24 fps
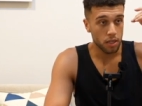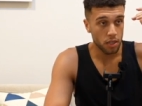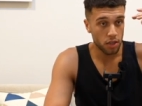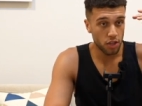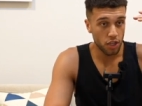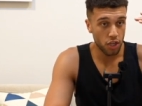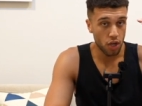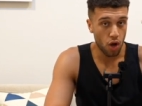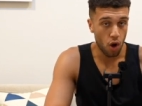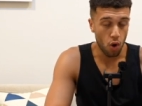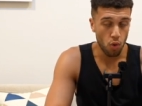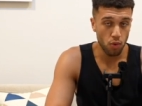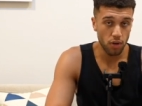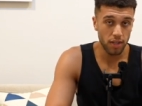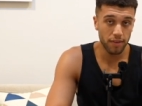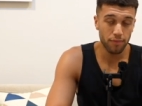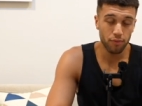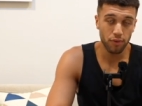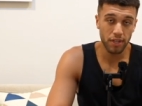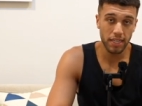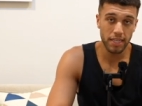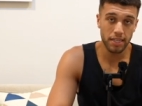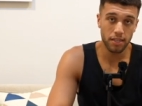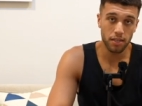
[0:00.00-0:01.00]
the only
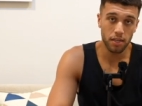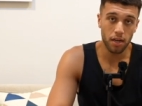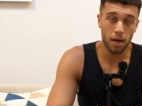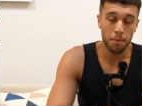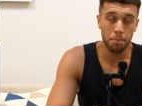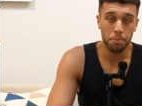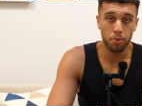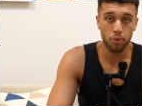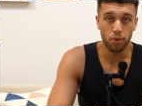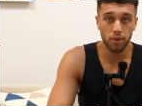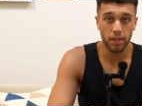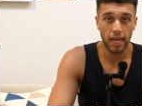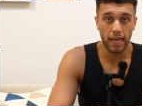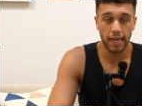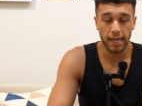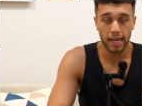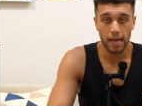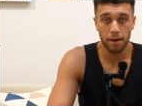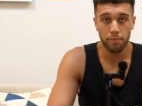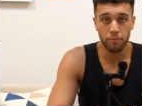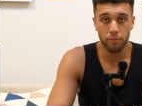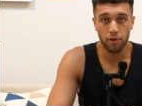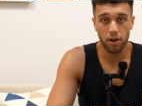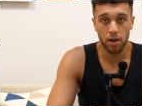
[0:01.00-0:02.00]
reason I bought that
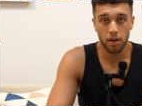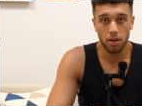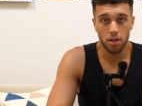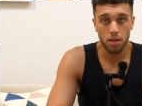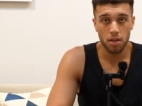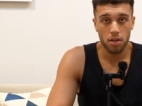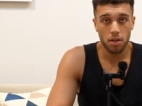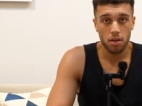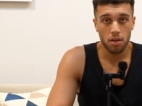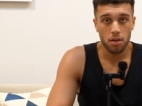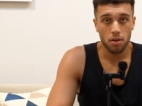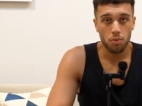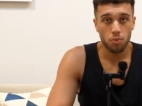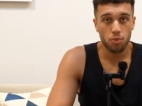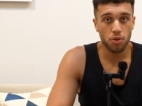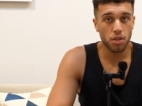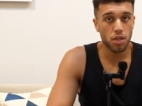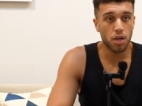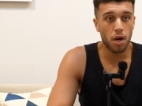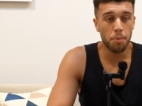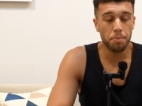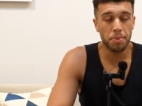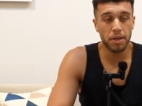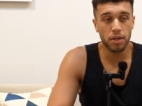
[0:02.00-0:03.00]
camera was
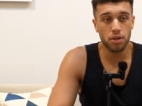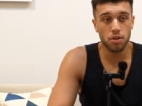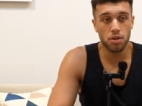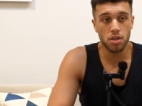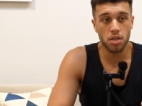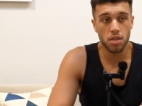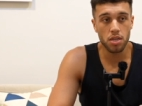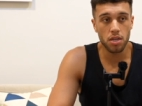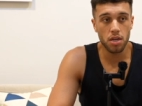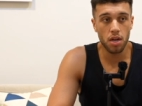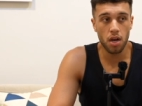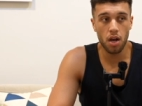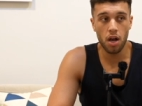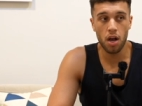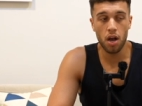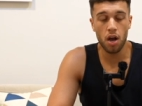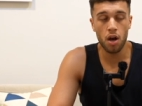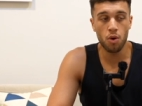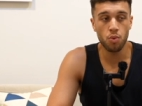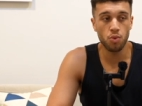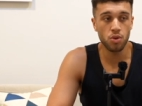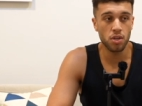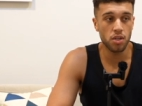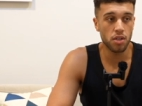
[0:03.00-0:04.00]
not because I
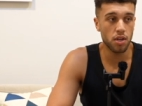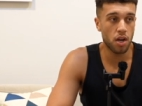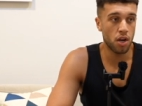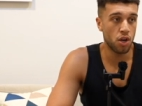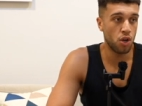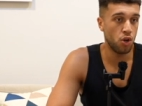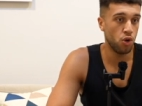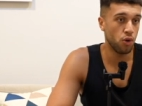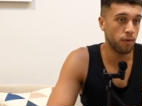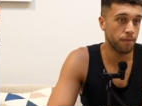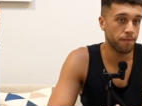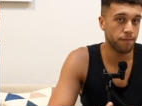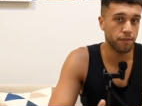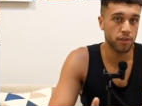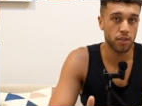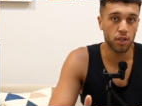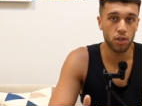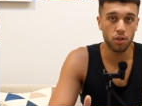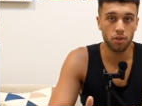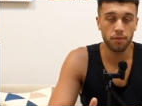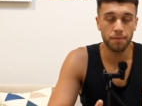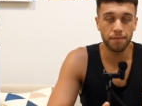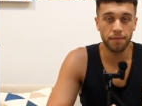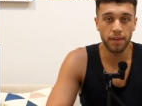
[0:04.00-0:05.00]
was I love
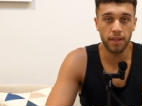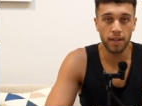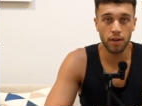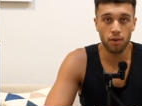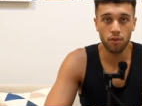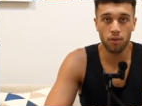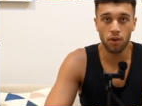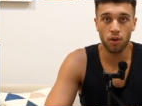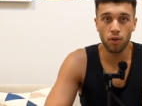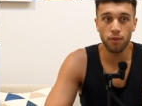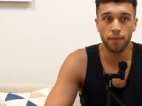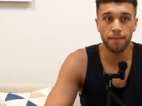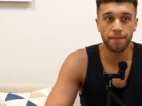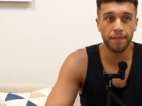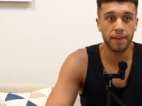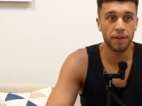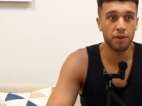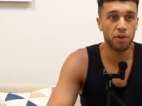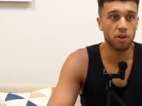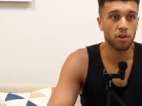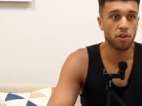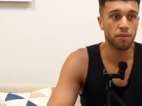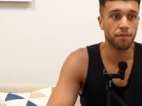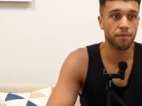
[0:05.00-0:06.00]
photography or I love
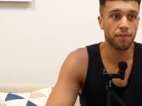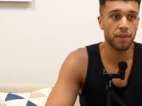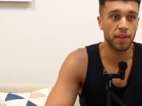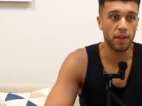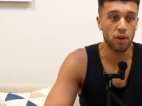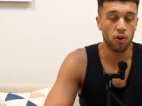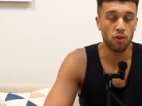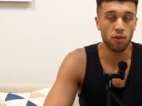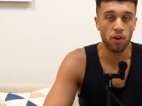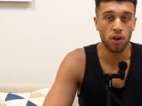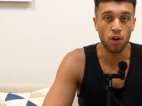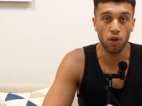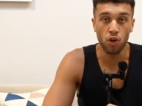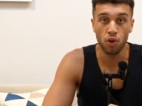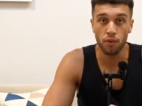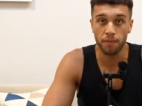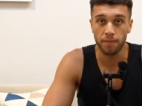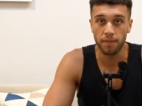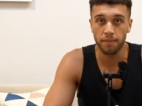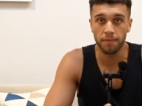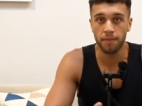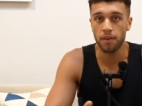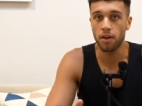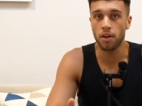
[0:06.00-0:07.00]
videography or I
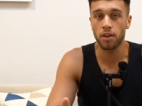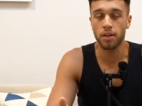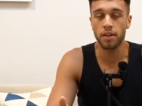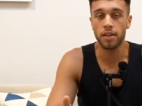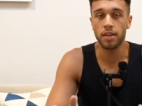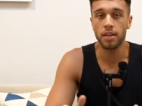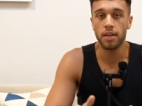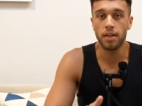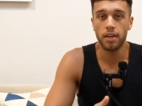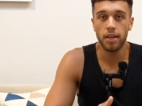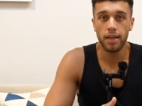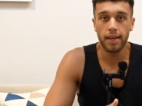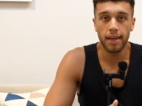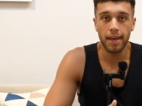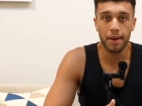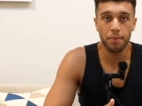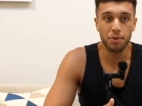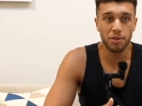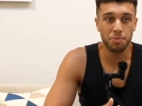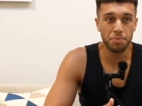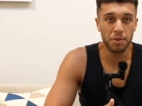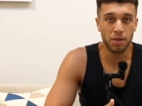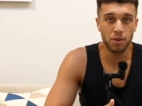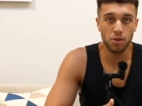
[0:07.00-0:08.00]
loved vlogging. It
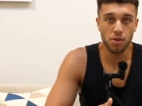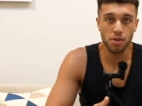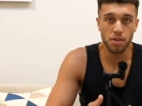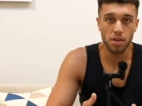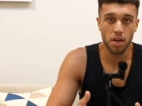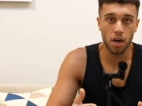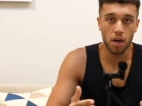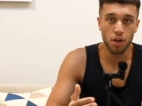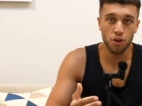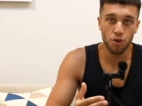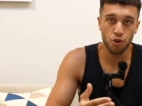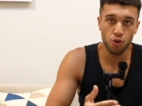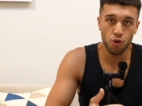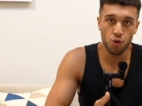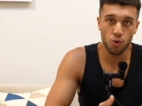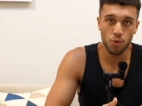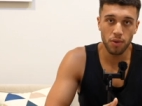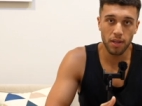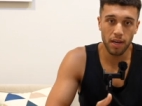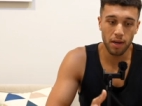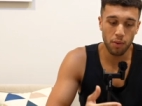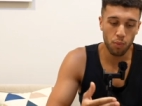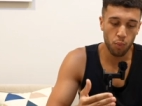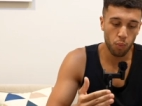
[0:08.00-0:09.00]
was because I knew
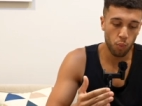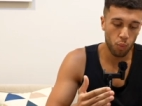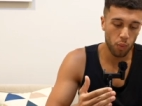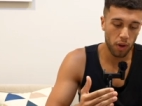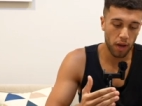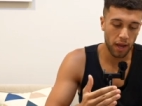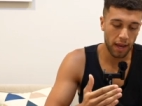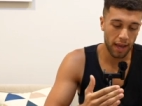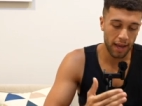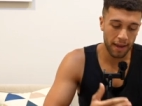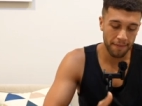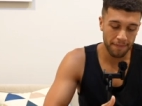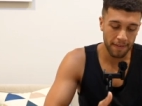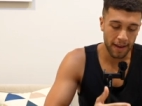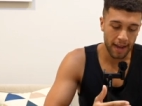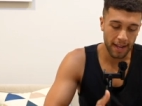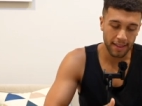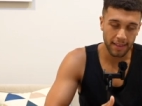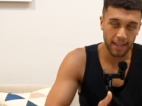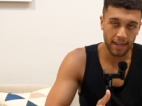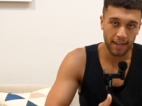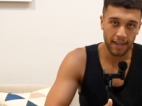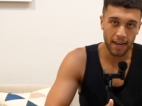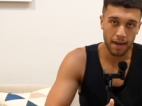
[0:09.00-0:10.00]
that if I had
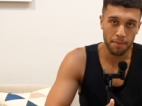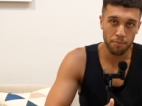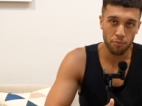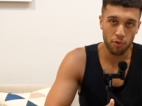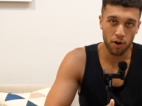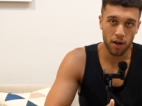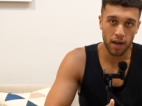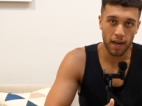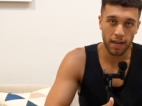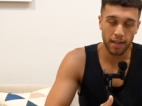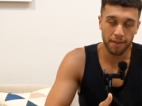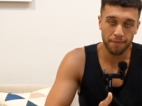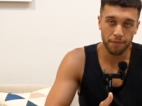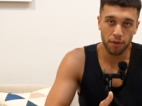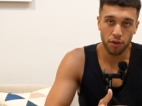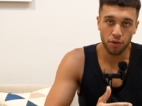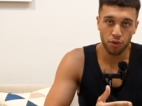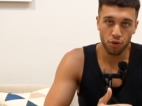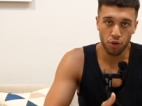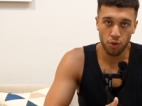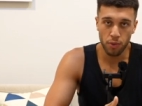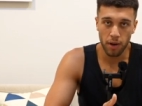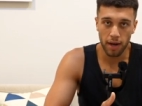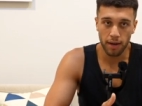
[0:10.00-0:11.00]
that camera and if I
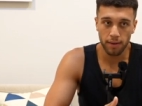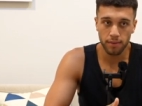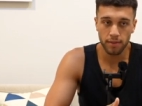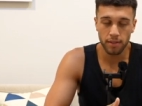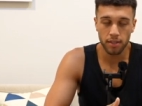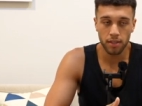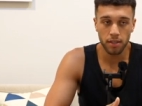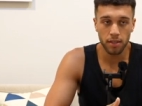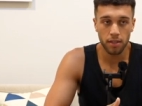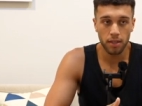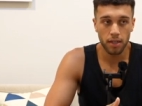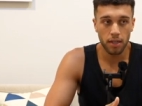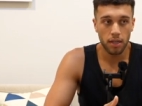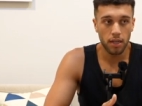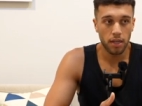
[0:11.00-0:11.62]
knew how to